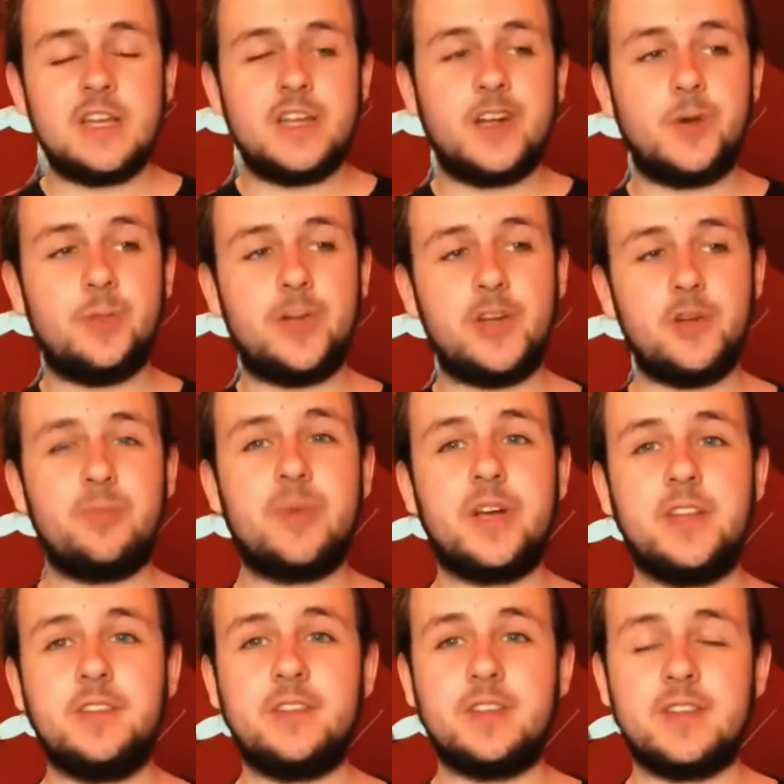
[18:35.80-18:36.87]
Now bear in
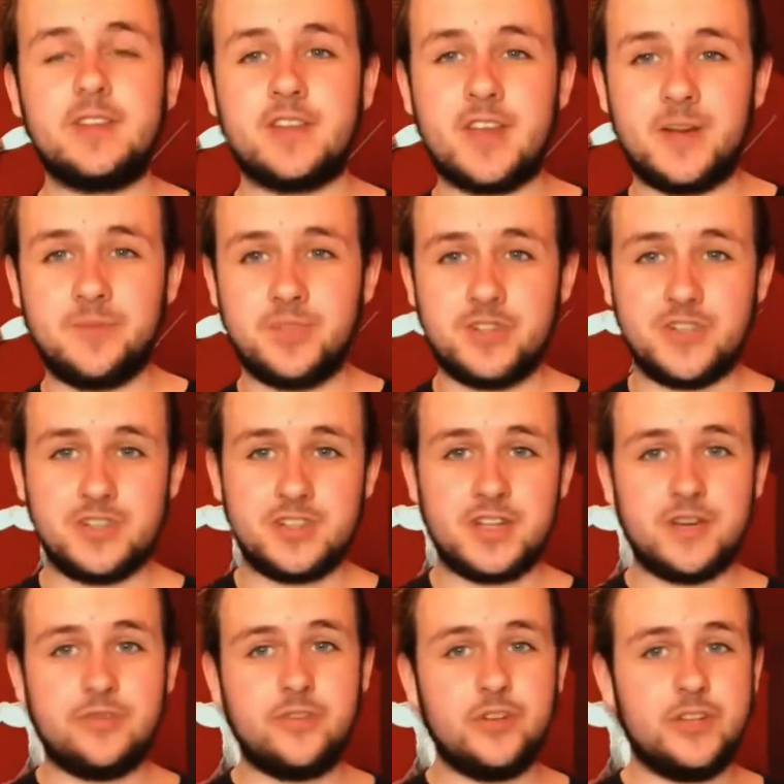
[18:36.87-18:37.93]
mind this happens just
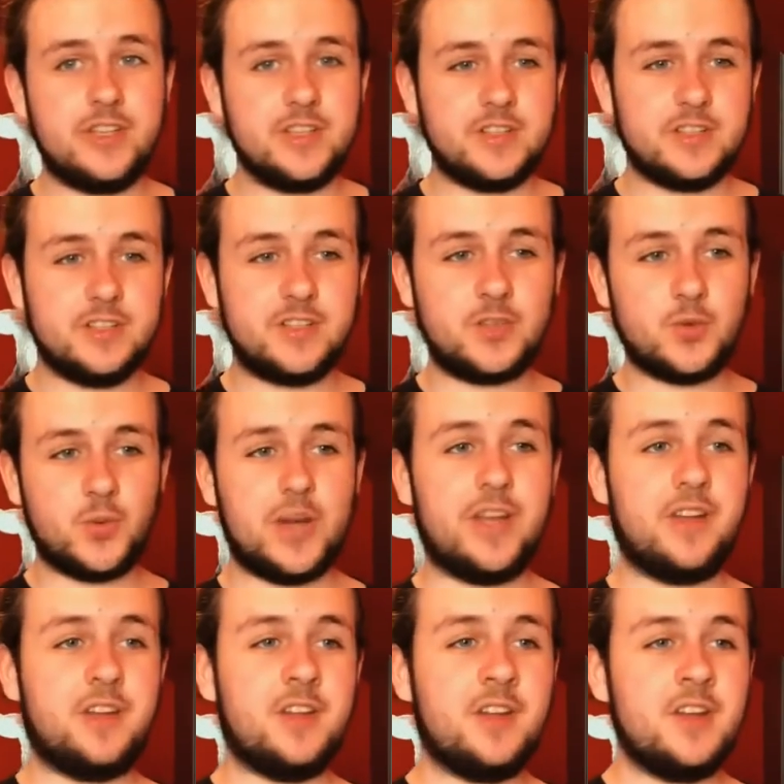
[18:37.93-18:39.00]
after he kisses
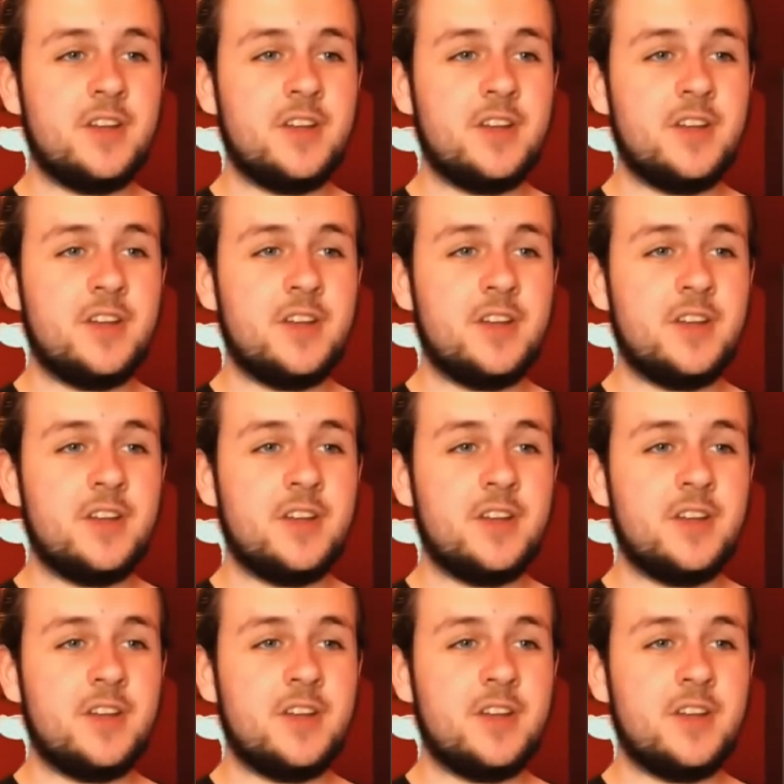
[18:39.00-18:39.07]
Gwen.